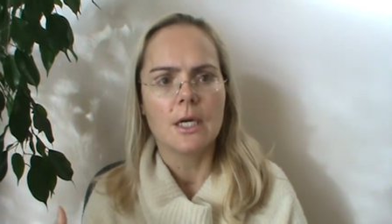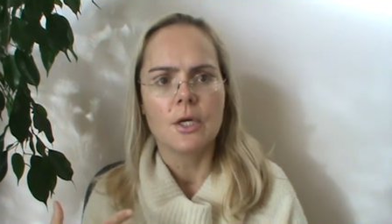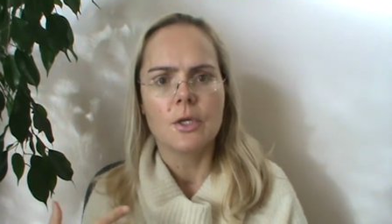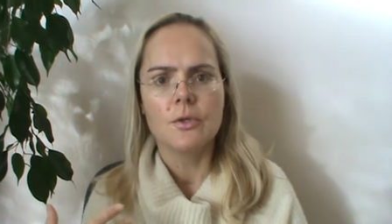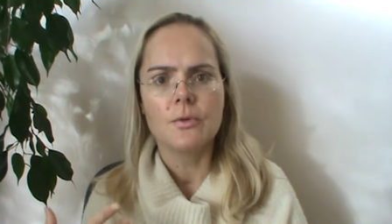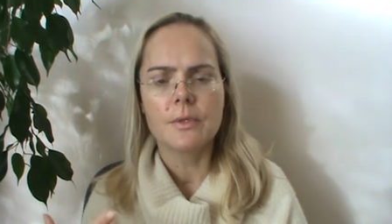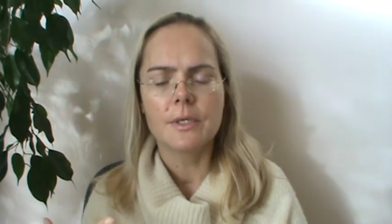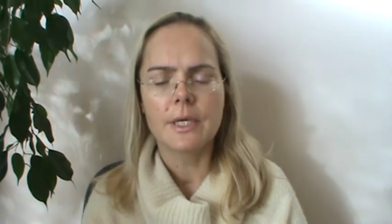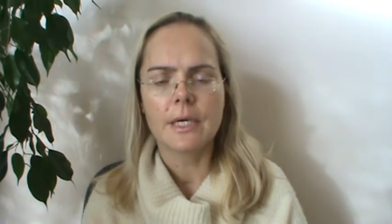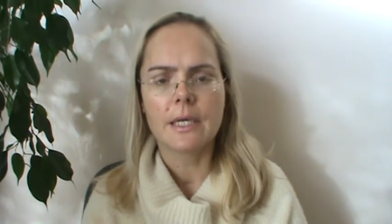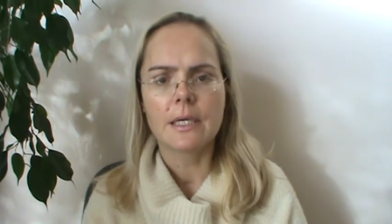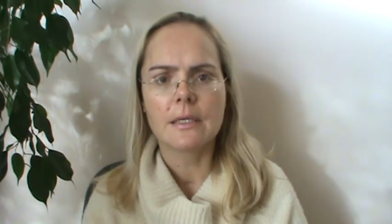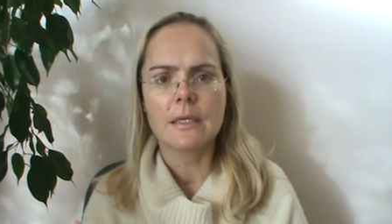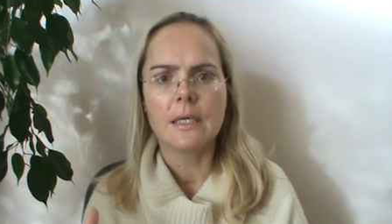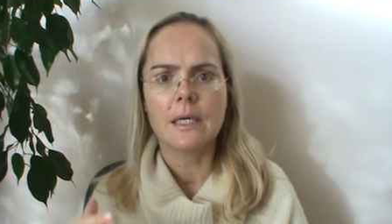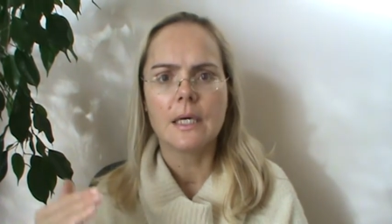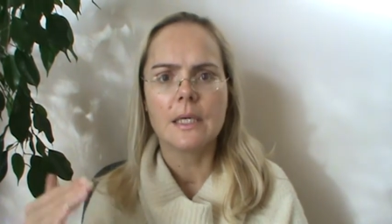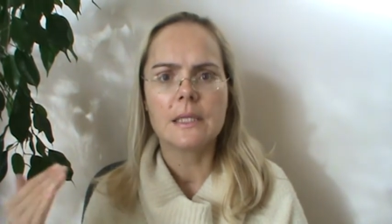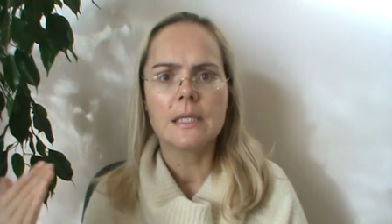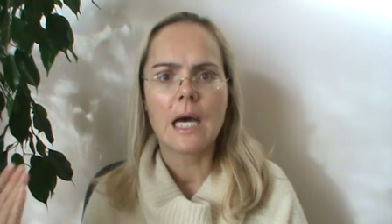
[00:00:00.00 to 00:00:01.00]
you
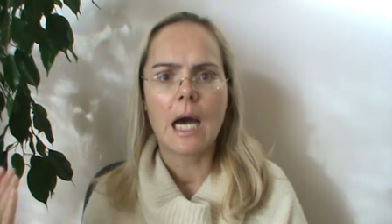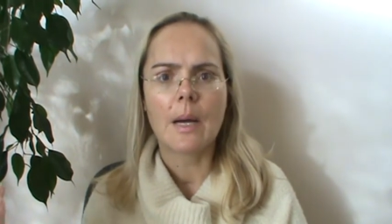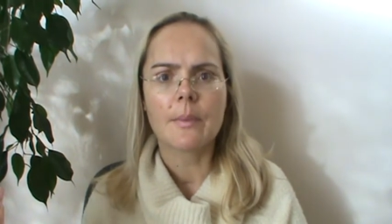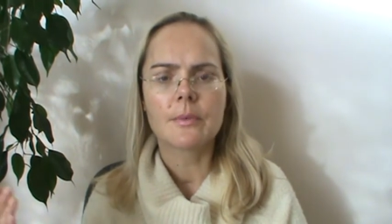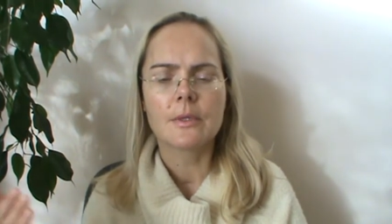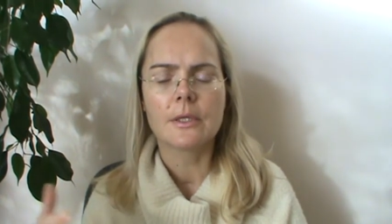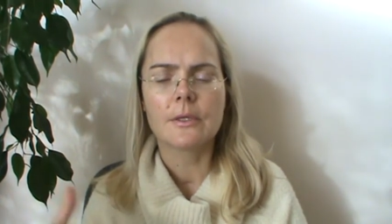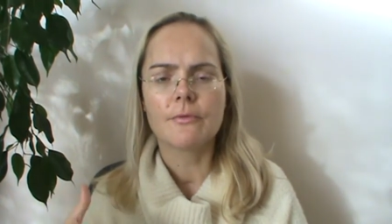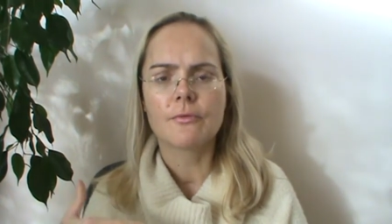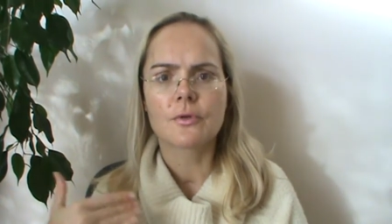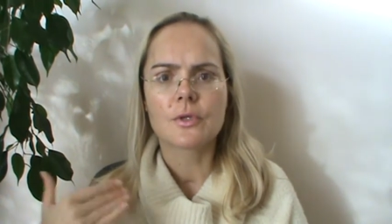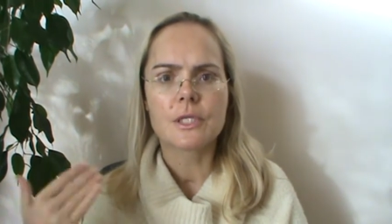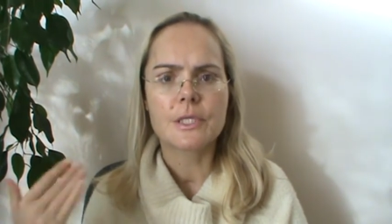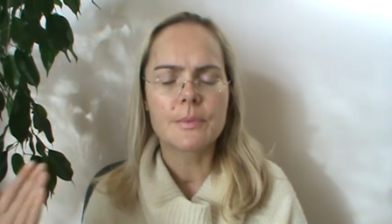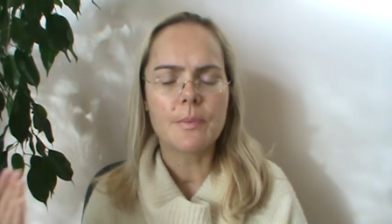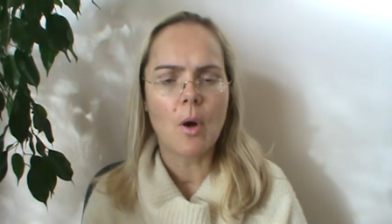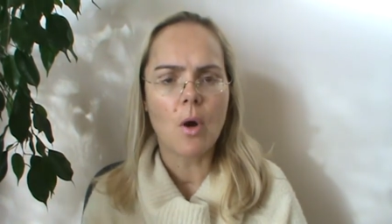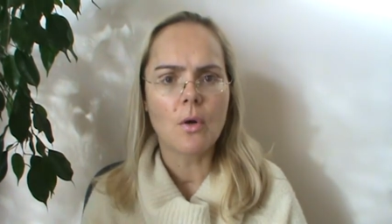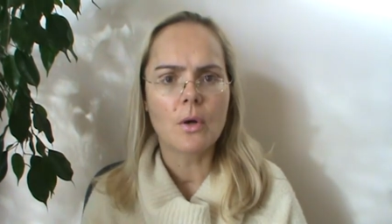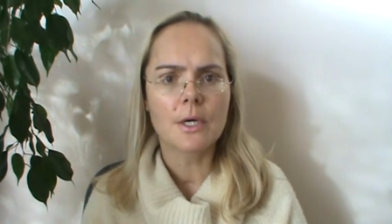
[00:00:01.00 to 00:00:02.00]
can adopt it for
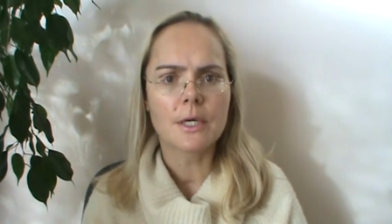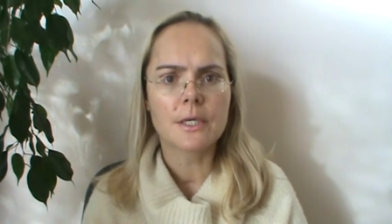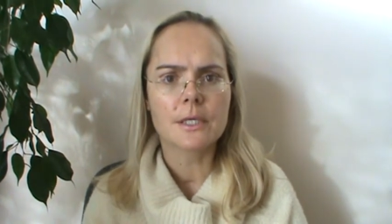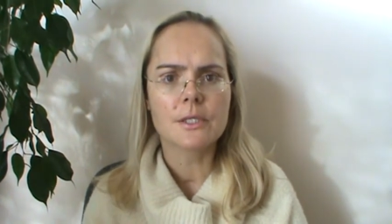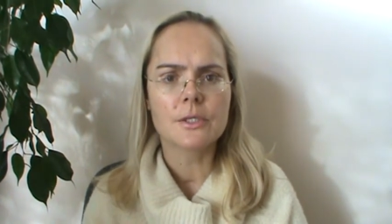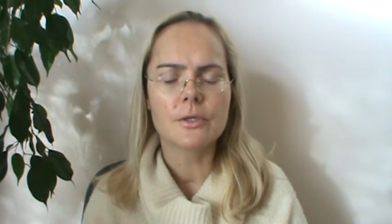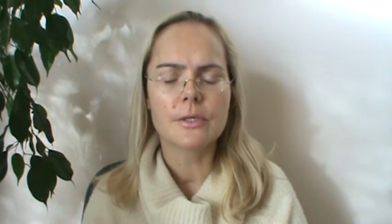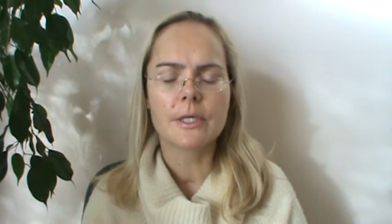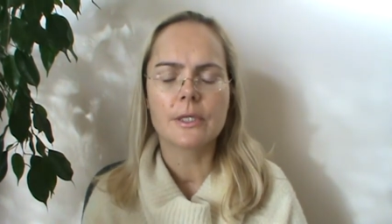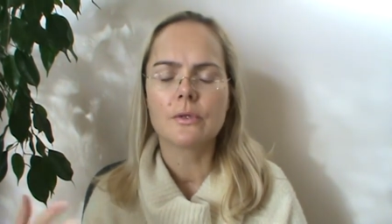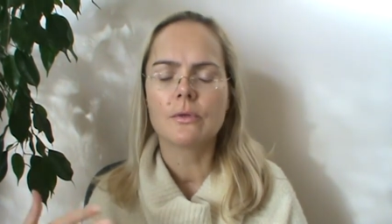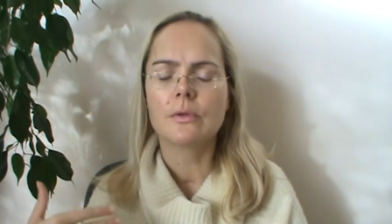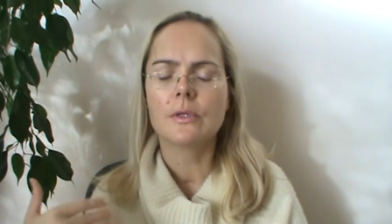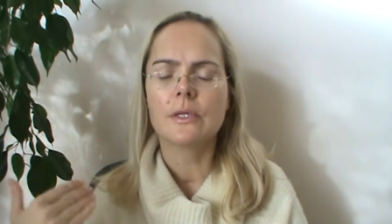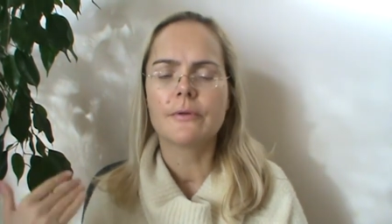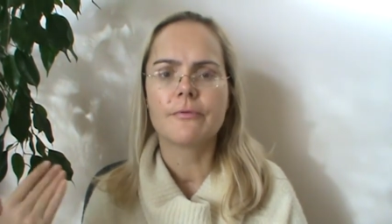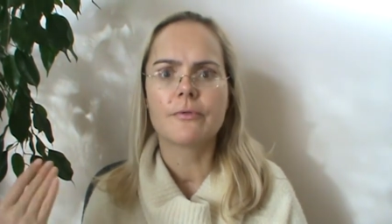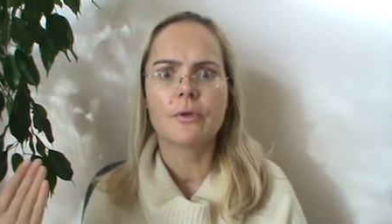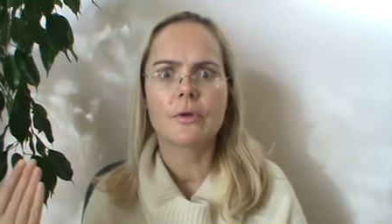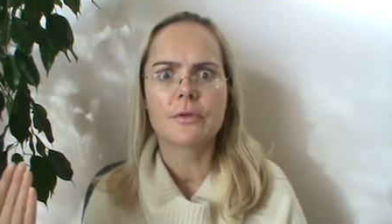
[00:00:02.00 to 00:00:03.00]
smokers. You can do
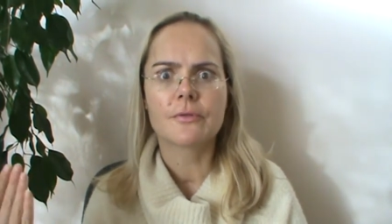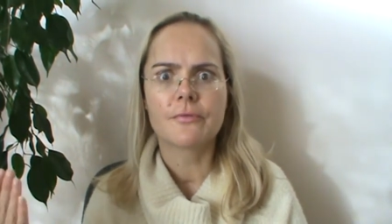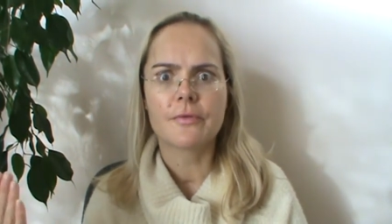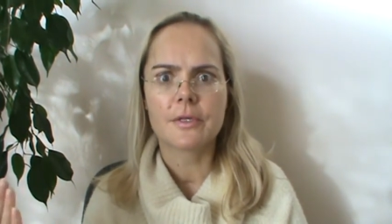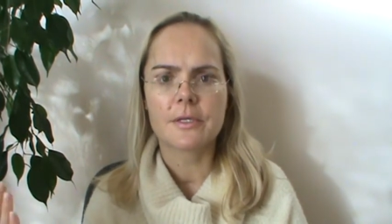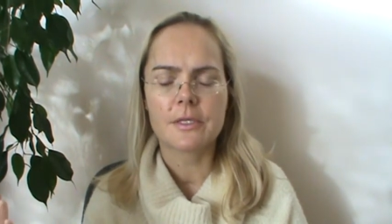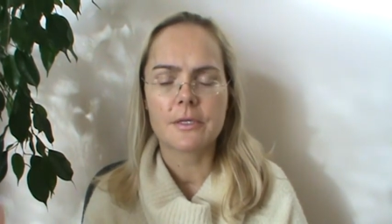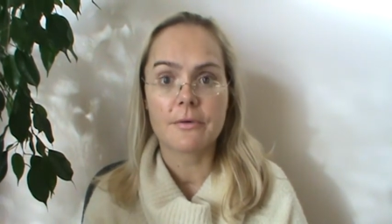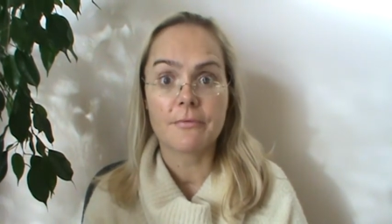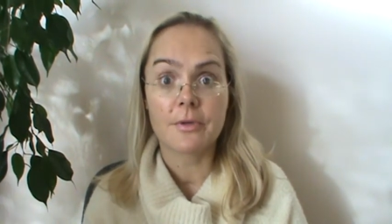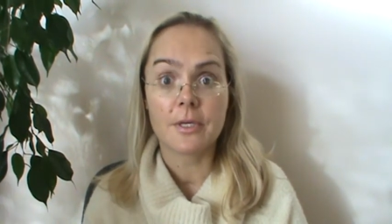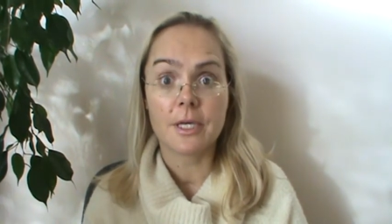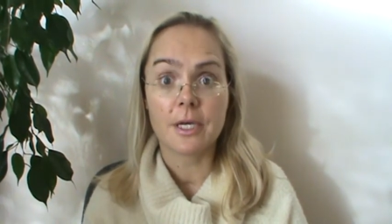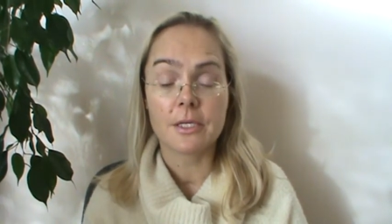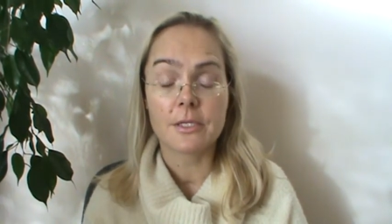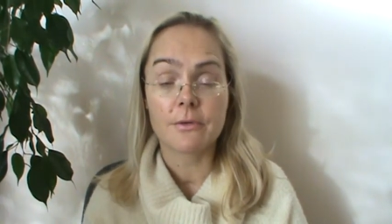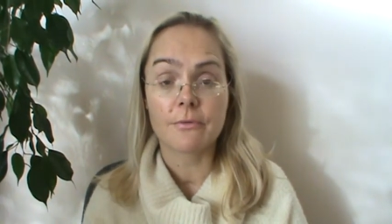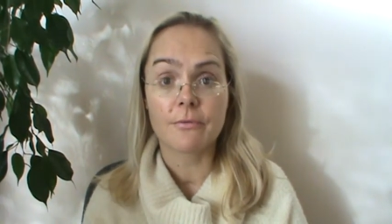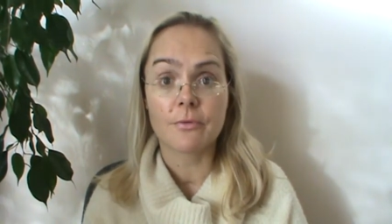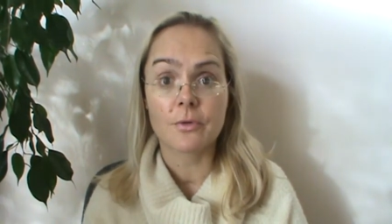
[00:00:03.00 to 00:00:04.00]

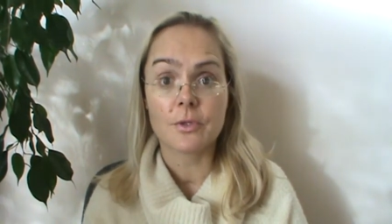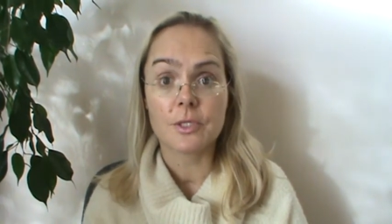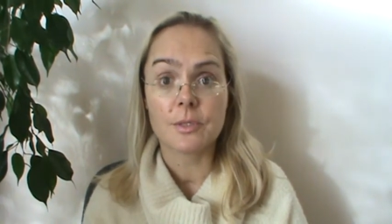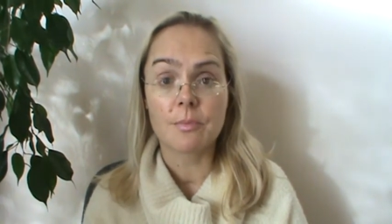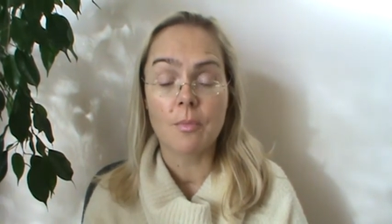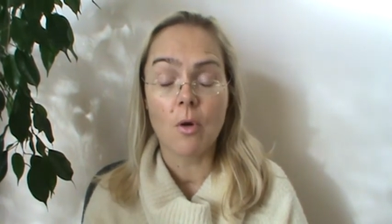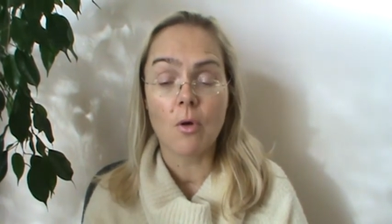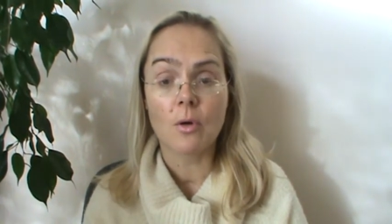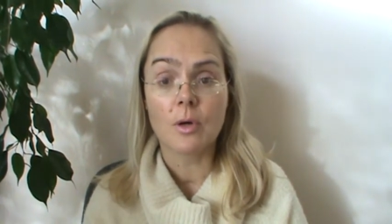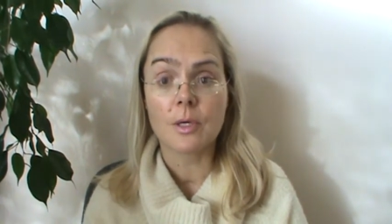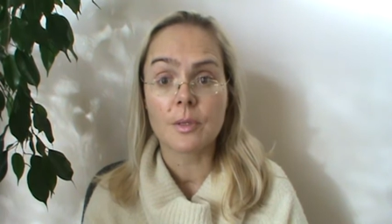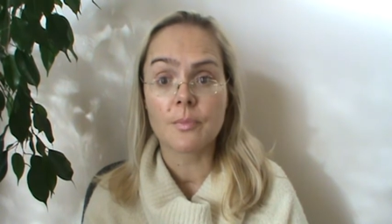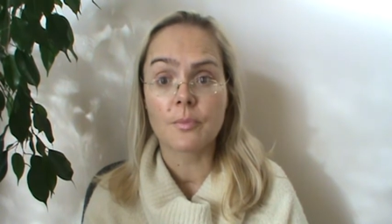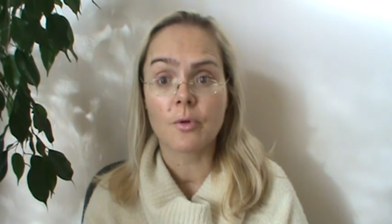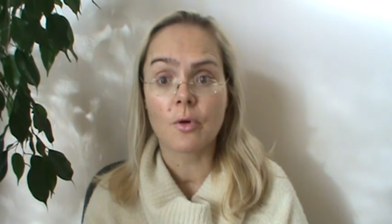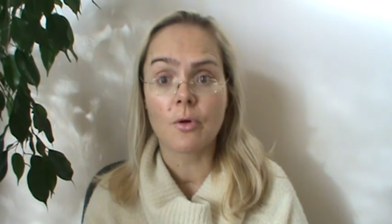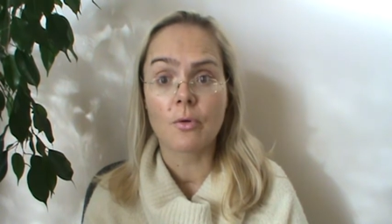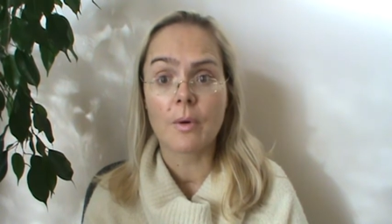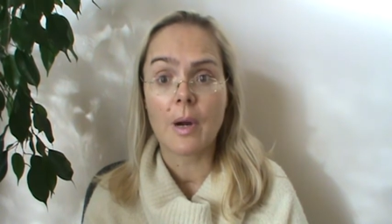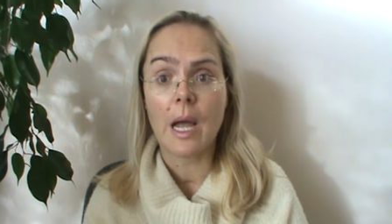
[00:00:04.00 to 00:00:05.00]
detoxification for smoker
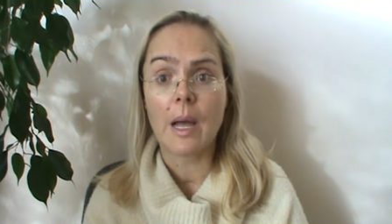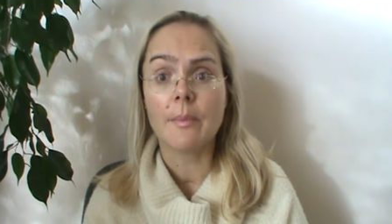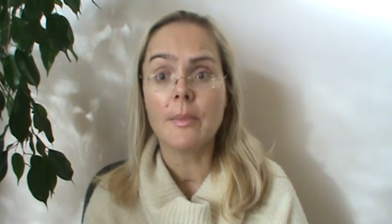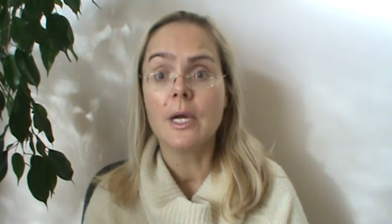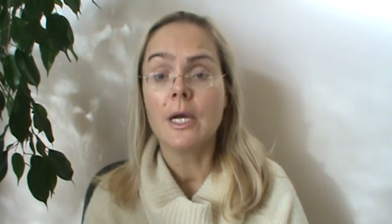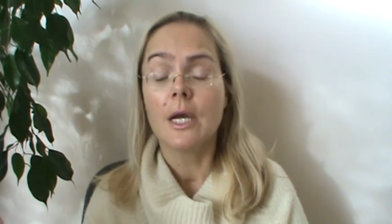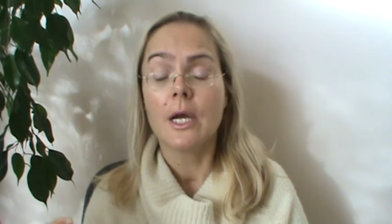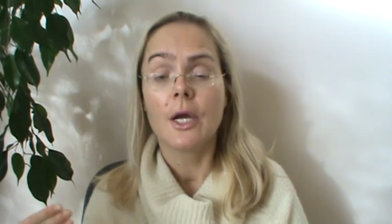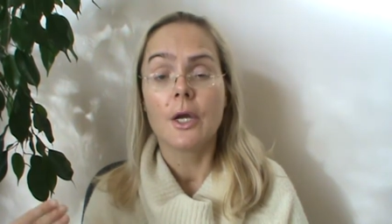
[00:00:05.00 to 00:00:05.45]
program.